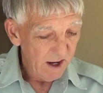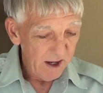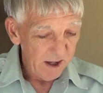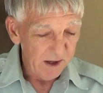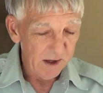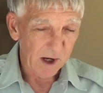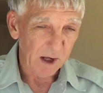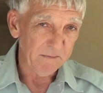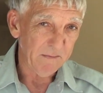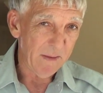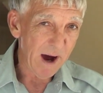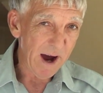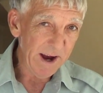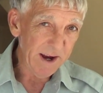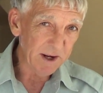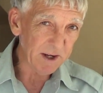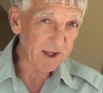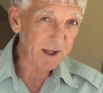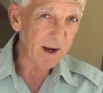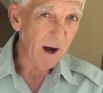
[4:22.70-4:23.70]
You can buy
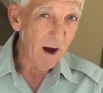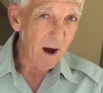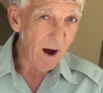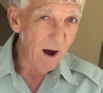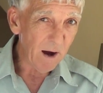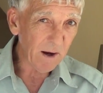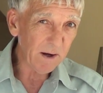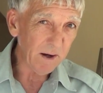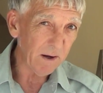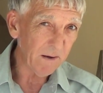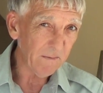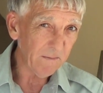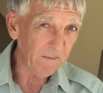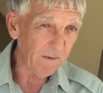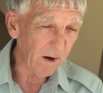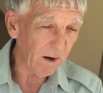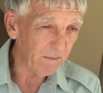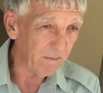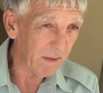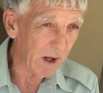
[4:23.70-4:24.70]
a stock
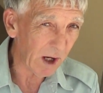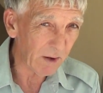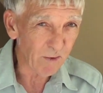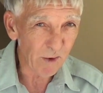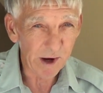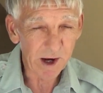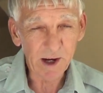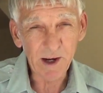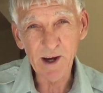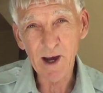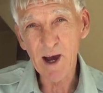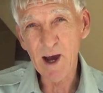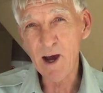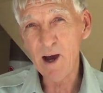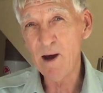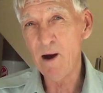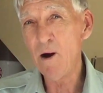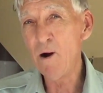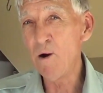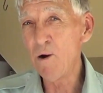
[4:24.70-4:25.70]
from Lubric
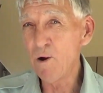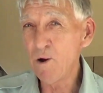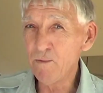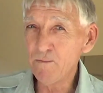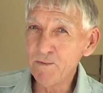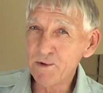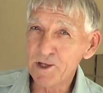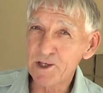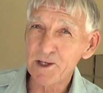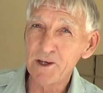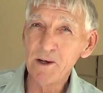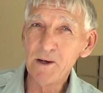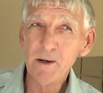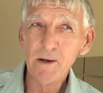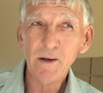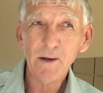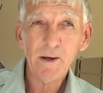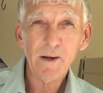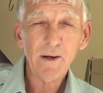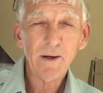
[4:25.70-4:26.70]
Arms,
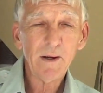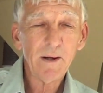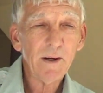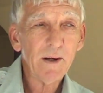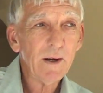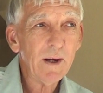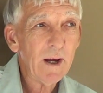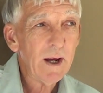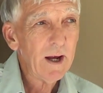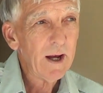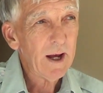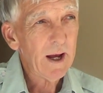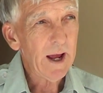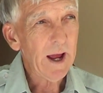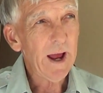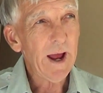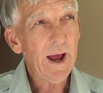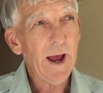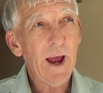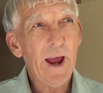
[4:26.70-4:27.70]

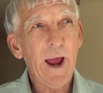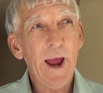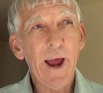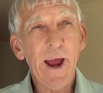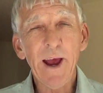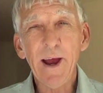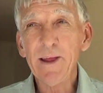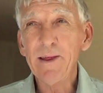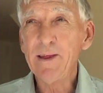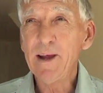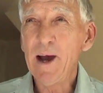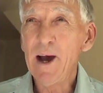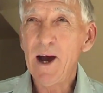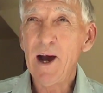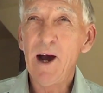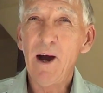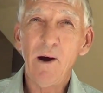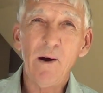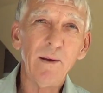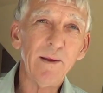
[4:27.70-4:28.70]
and
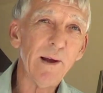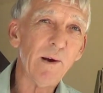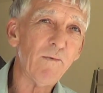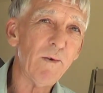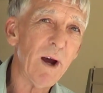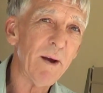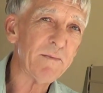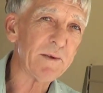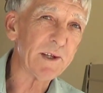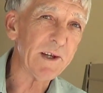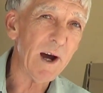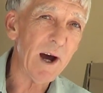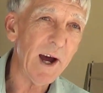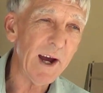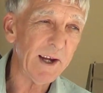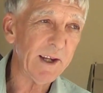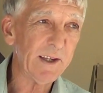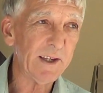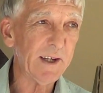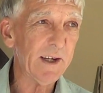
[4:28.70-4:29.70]
on their
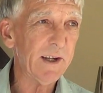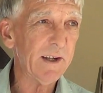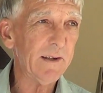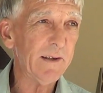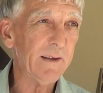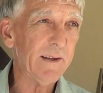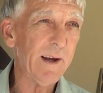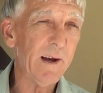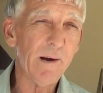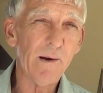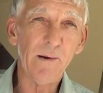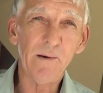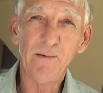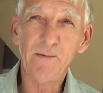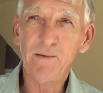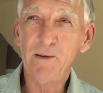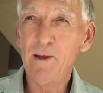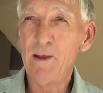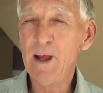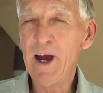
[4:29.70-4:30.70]
website
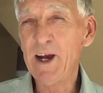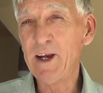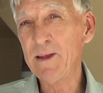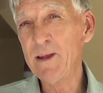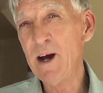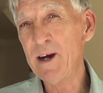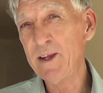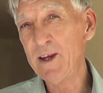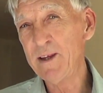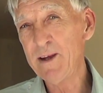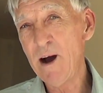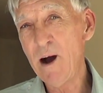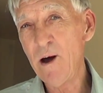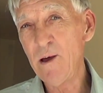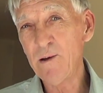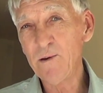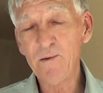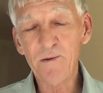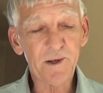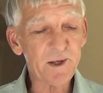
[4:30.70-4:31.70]
they're like
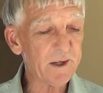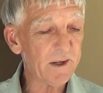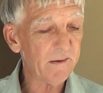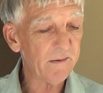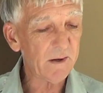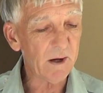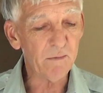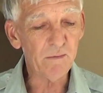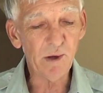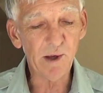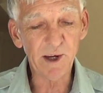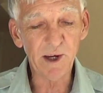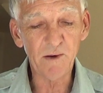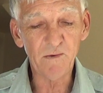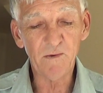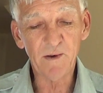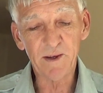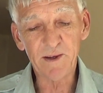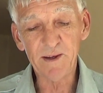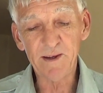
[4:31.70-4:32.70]
$90, complete
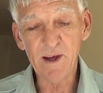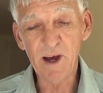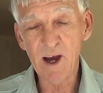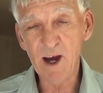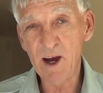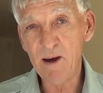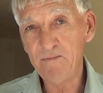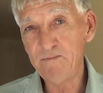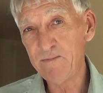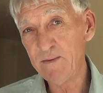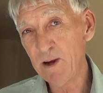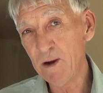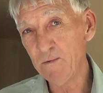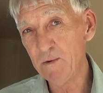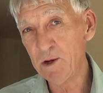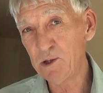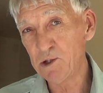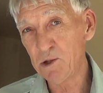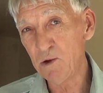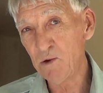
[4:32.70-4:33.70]
with the
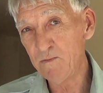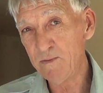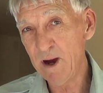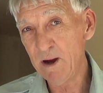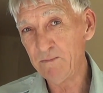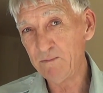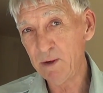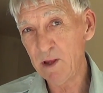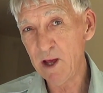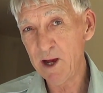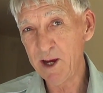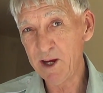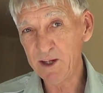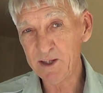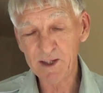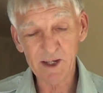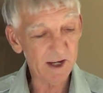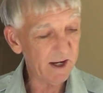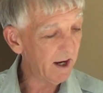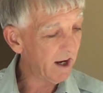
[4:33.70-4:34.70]
original butt
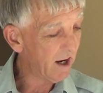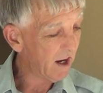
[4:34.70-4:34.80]
plate.